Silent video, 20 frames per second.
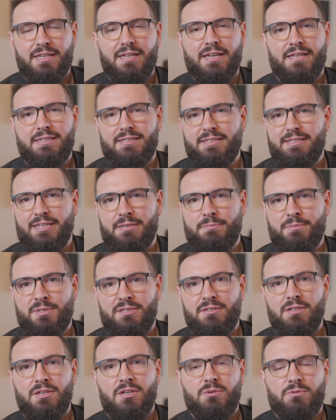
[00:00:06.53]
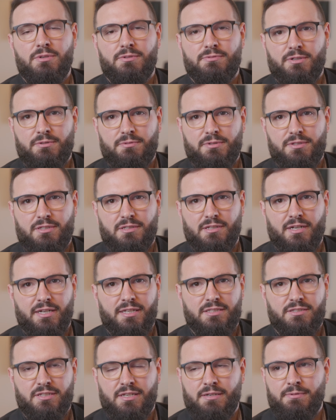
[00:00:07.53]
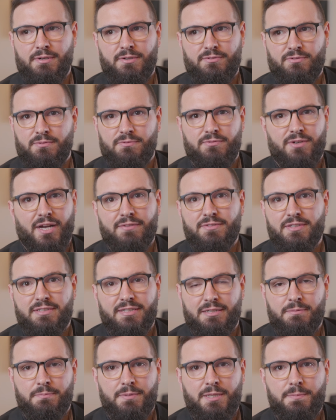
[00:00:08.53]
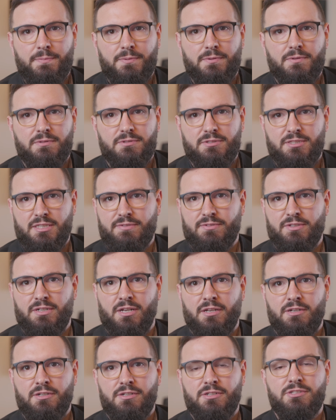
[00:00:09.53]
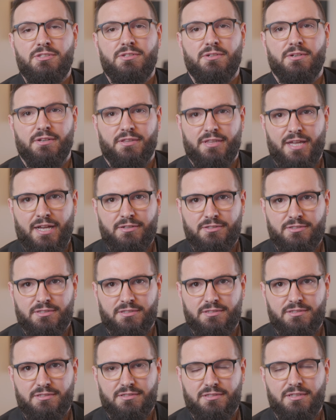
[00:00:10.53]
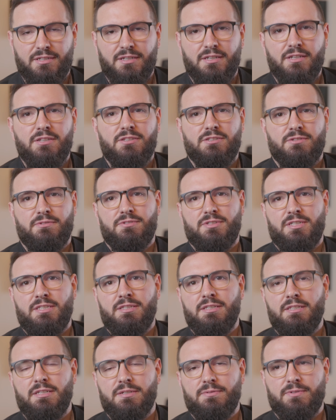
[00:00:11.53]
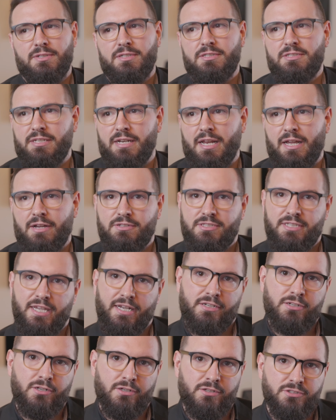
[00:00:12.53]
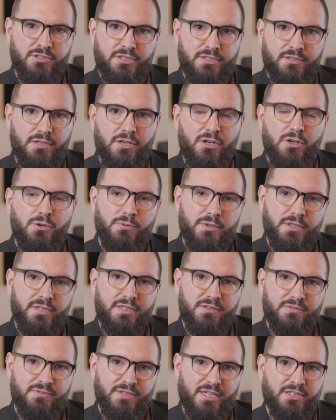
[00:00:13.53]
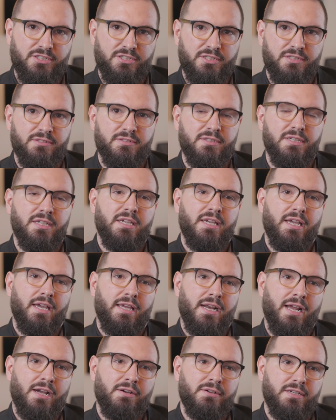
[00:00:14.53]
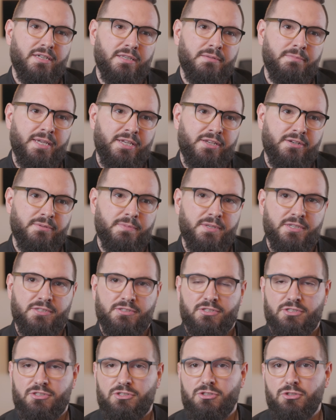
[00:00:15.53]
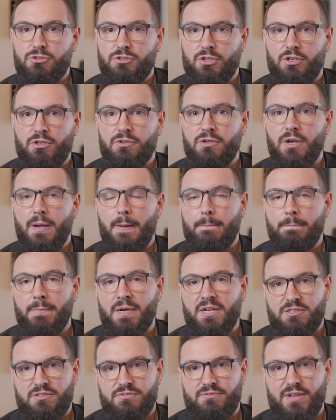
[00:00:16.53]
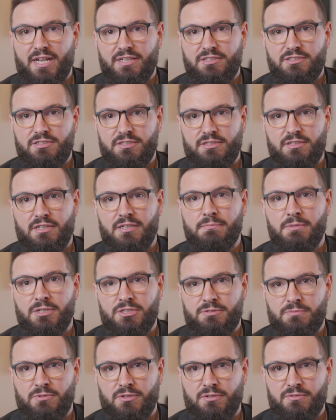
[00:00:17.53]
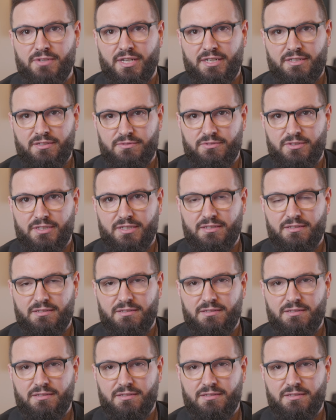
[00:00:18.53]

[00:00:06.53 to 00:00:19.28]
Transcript: At DKB, we work with clients anywhere from 5 to 10 people to even hundreds or thousands. So we've seen the difference in how technology really affects you and how it can make your business grow much faster and much more effectively.